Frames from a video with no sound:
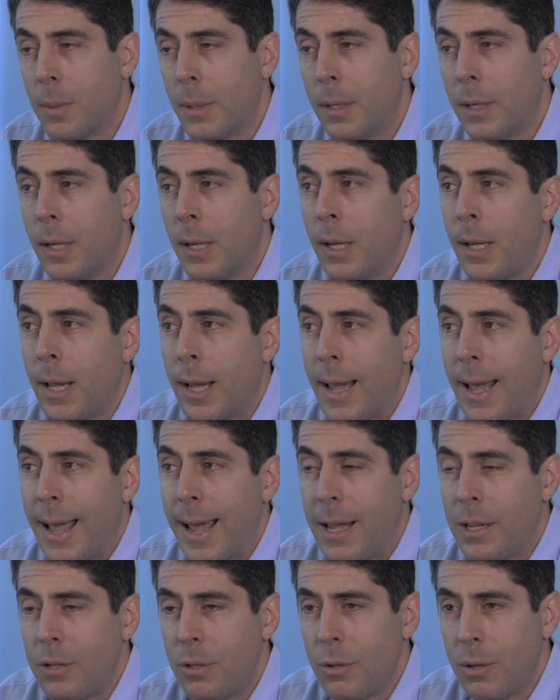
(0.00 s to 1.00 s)
But
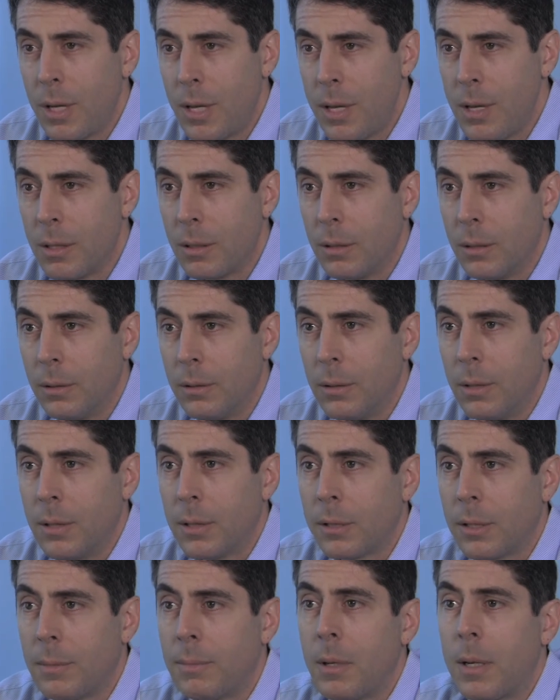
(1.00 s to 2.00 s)
as you heal,
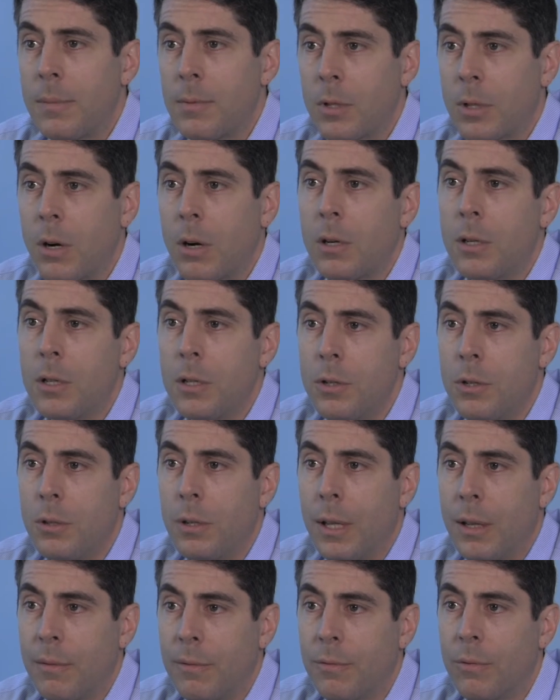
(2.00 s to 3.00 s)
sometimes scar tissue
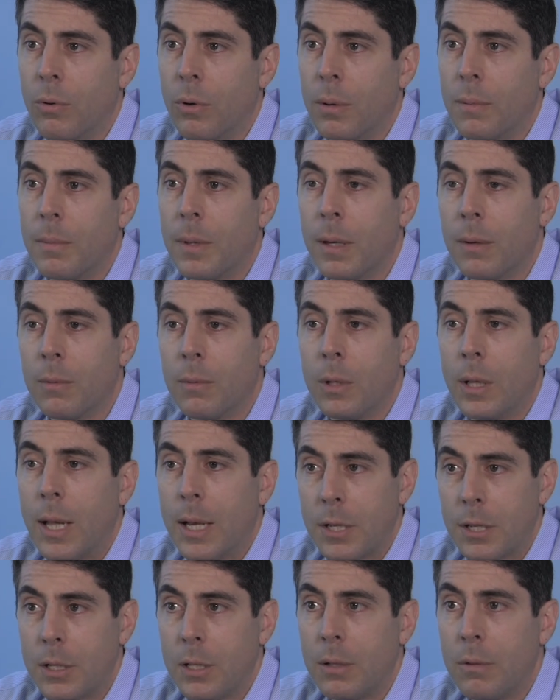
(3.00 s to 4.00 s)
can form that will
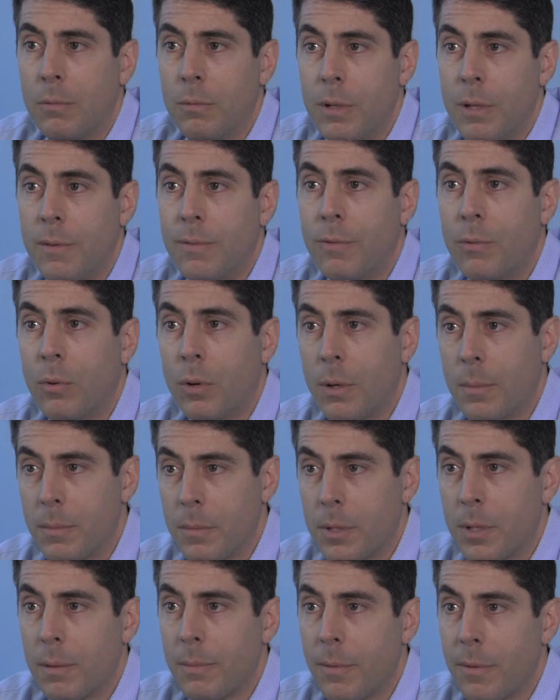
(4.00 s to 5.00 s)
actually
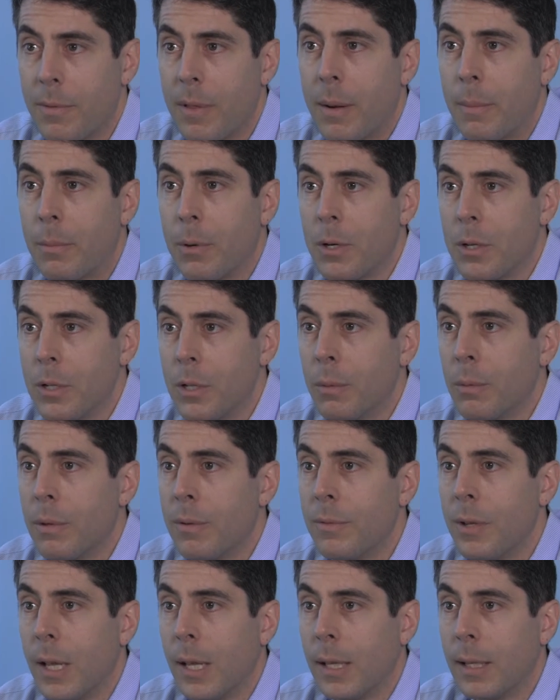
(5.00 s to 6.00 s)
reform some of that bridge that
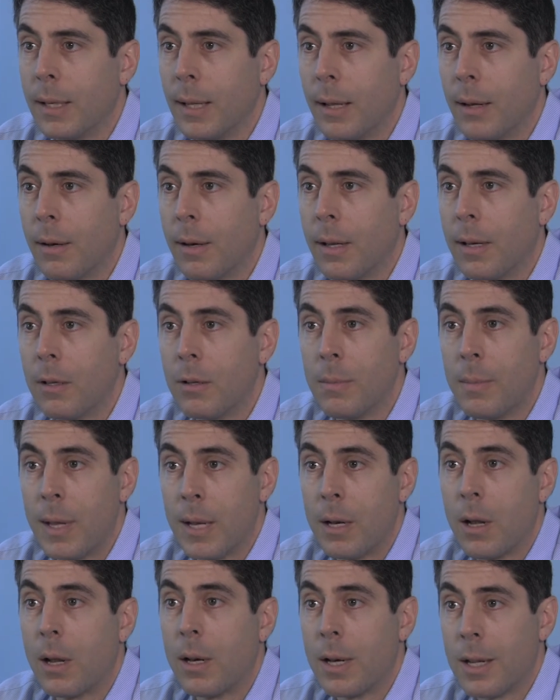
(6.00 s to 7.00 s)
we've taken down, and you
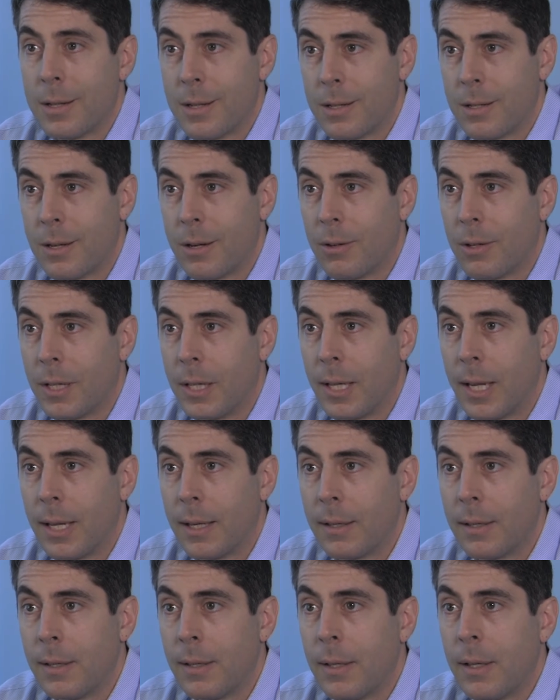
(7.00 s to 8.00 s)
may not necessarily
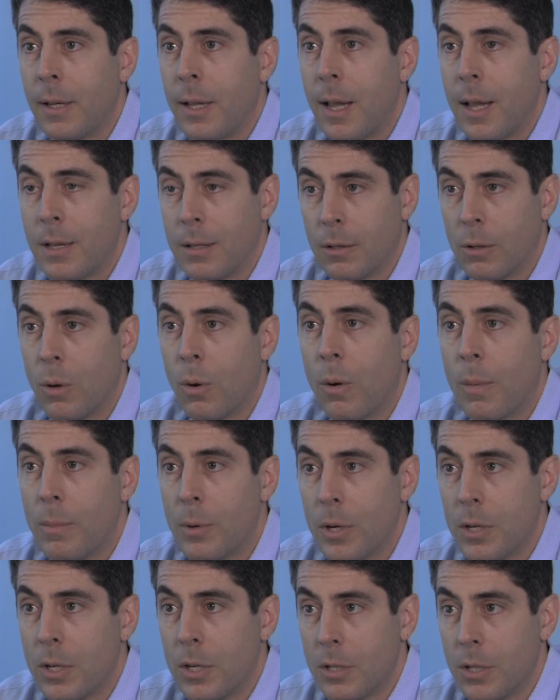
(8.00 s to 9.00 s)
get as low a
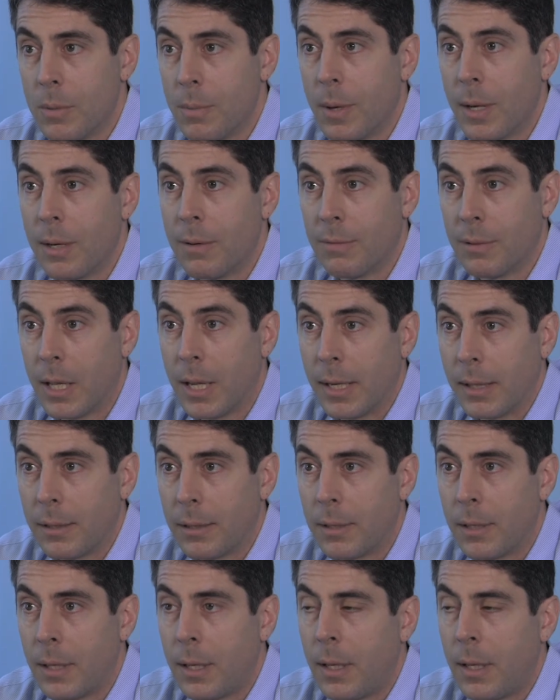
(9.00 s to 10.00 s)
bridge as you might have liked.